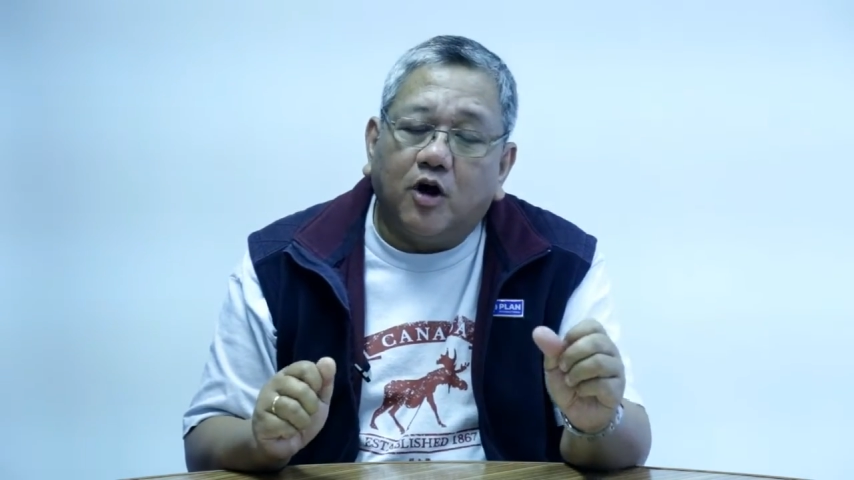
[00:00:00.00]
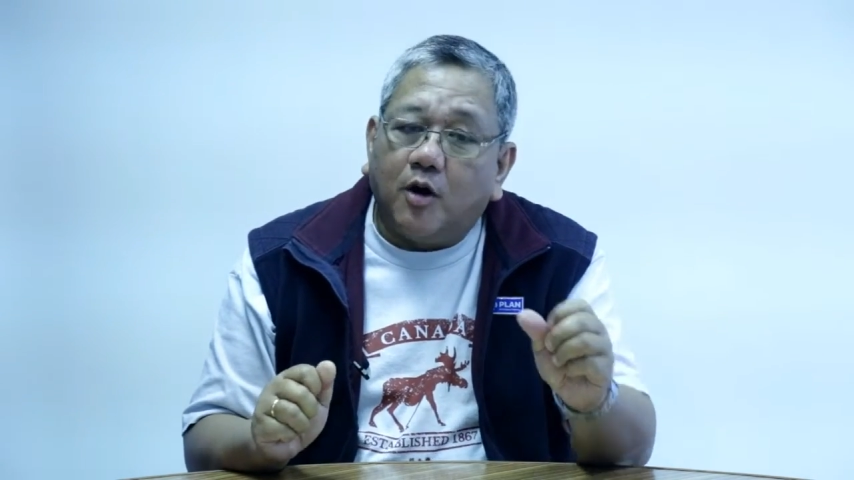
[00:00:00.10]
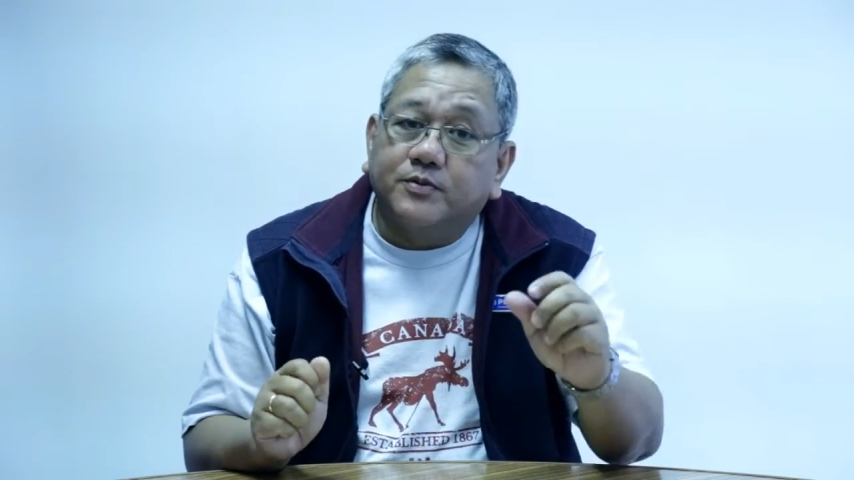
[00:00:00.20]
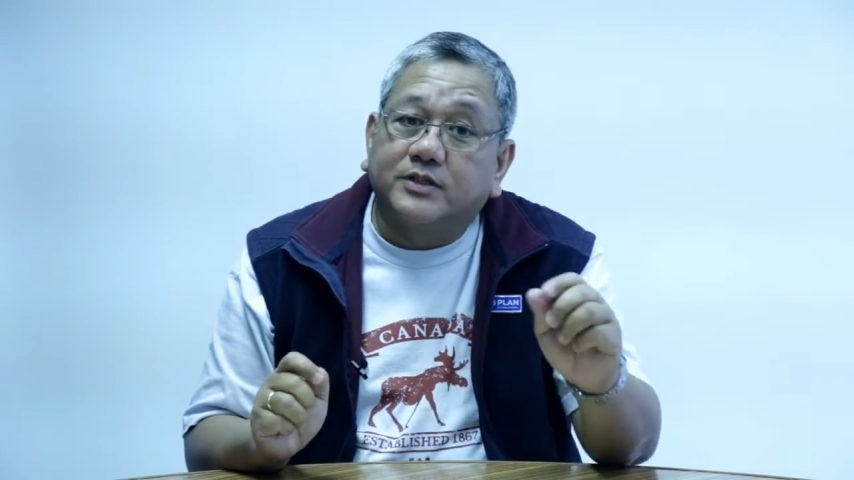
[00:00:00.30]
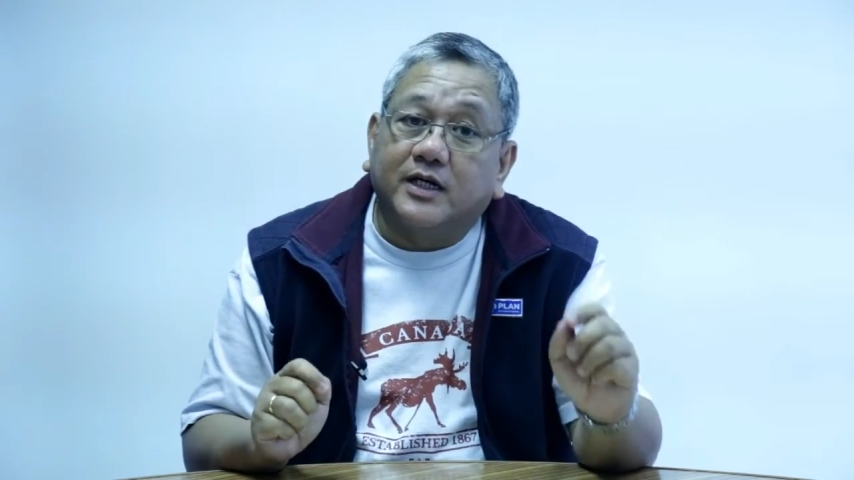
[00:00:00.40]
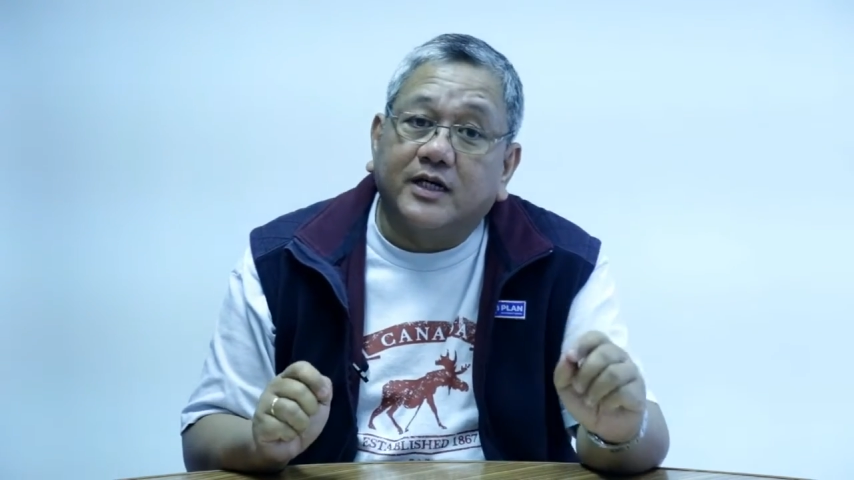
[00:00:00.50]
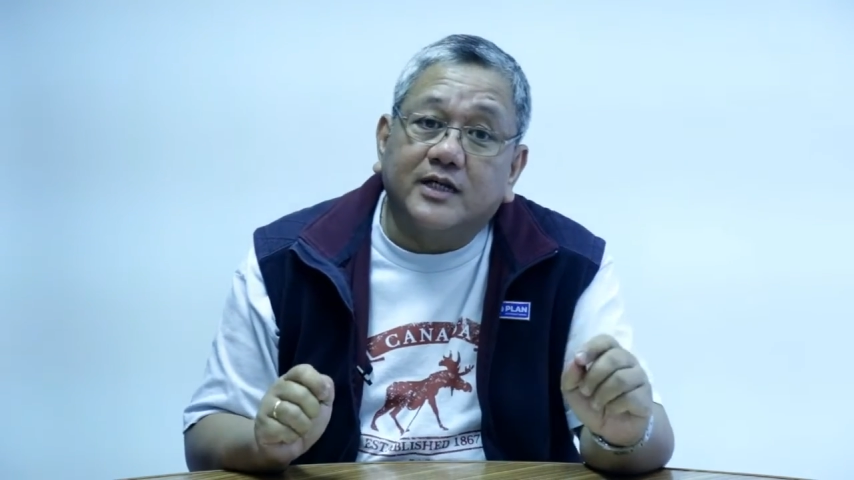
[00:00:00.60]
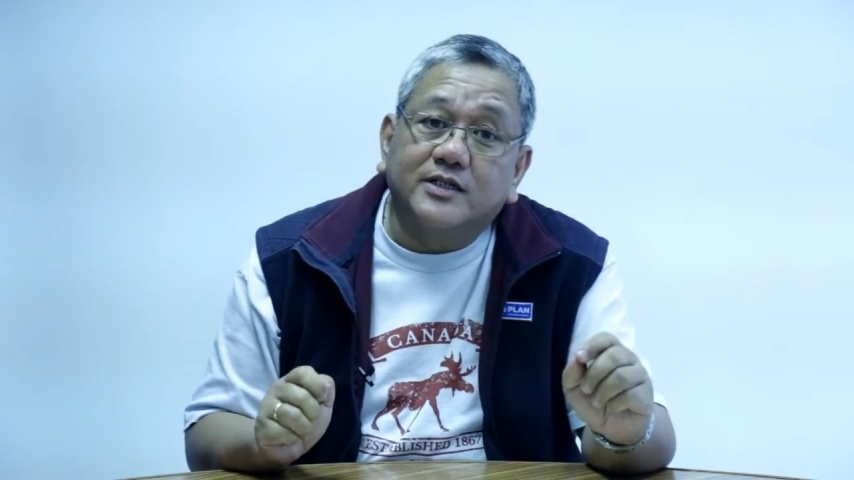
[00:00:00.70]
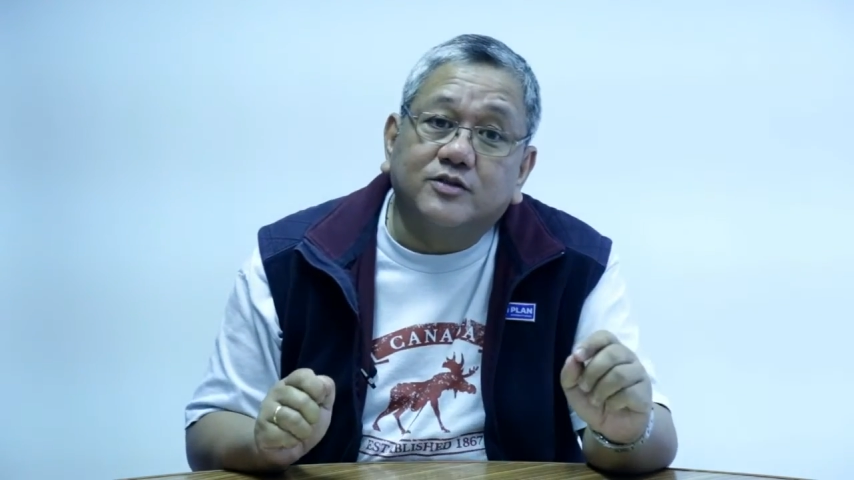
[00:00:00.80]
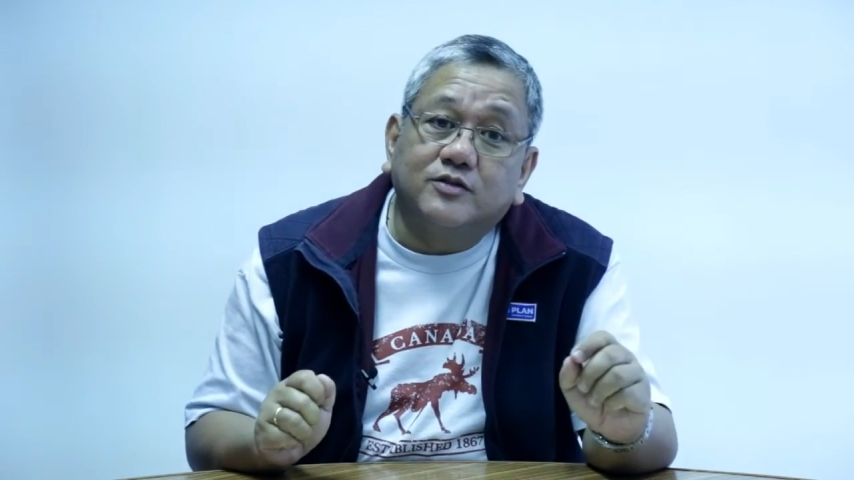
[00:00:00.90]

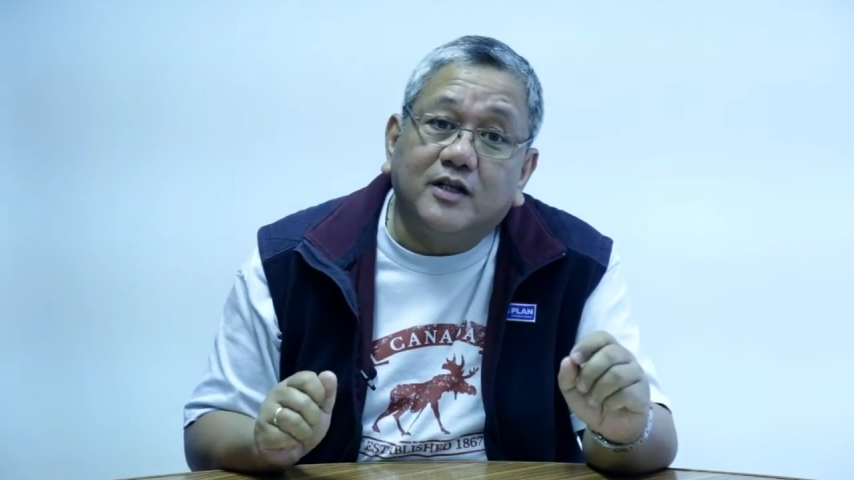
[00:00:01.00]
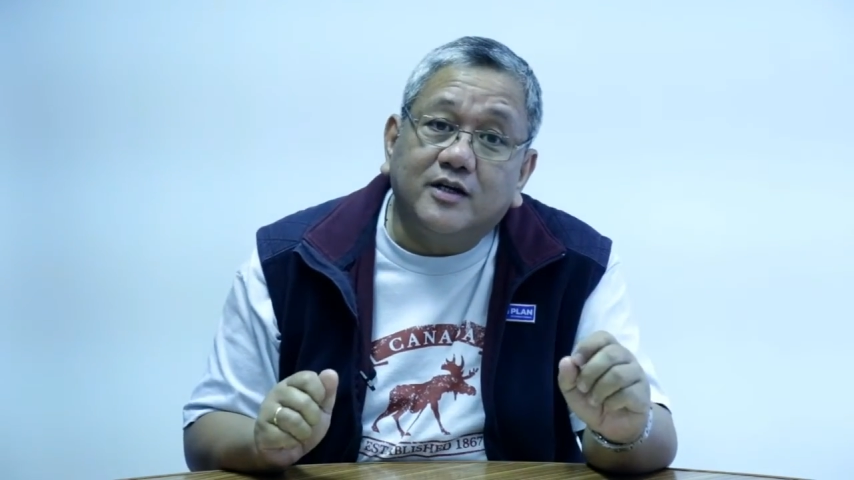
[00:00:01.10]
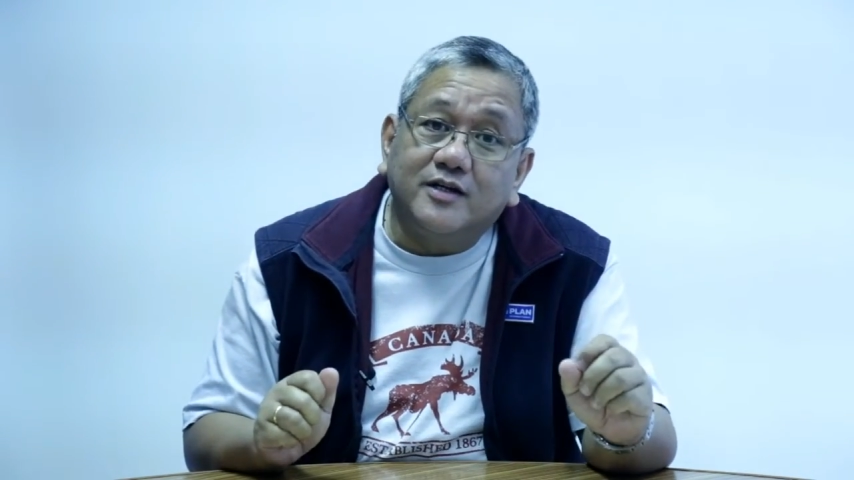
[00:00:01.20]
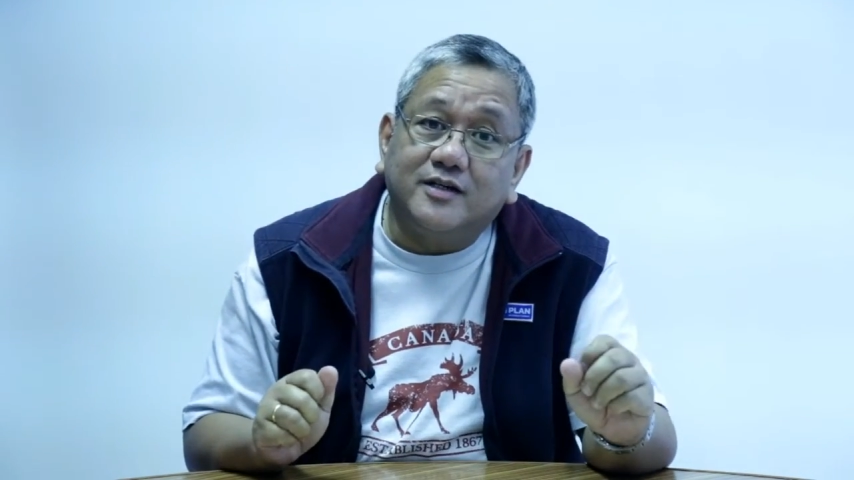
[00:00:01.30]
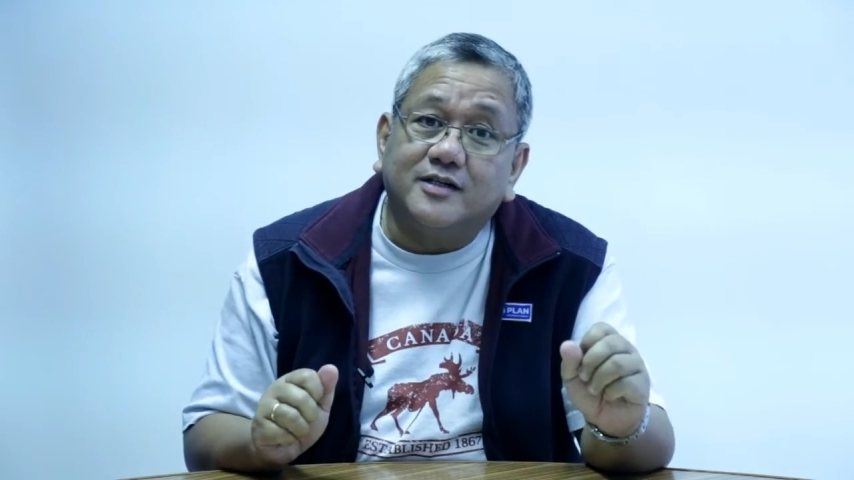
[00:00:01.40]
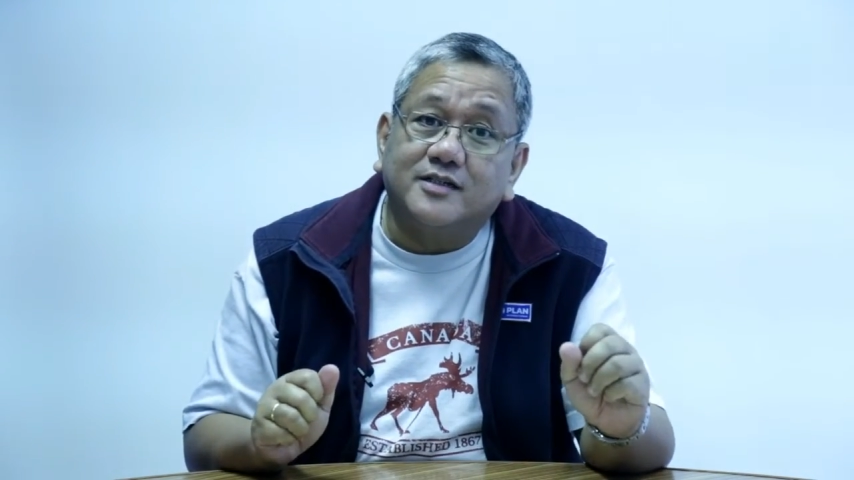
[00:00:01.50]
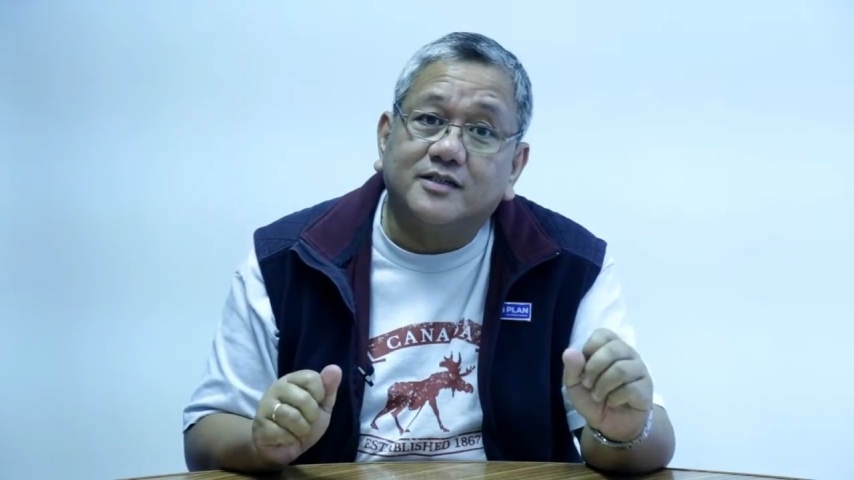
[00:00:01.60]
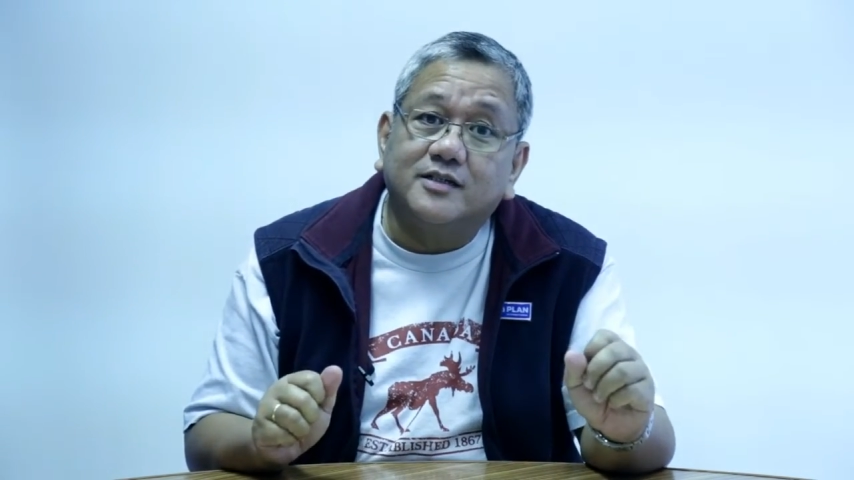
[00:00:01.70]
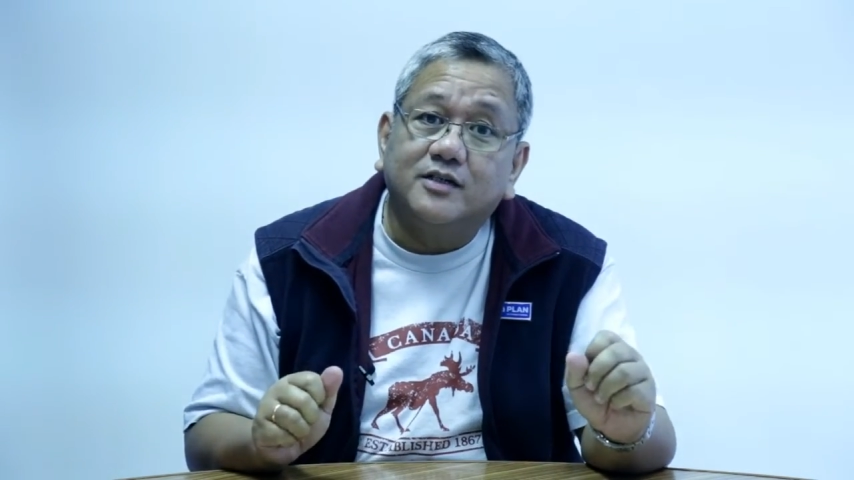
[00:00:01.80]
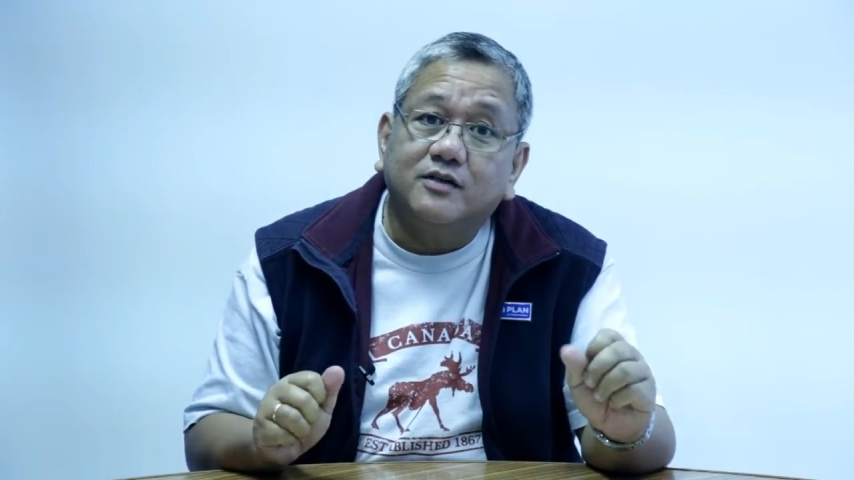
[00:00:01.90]
obstacles to the learners.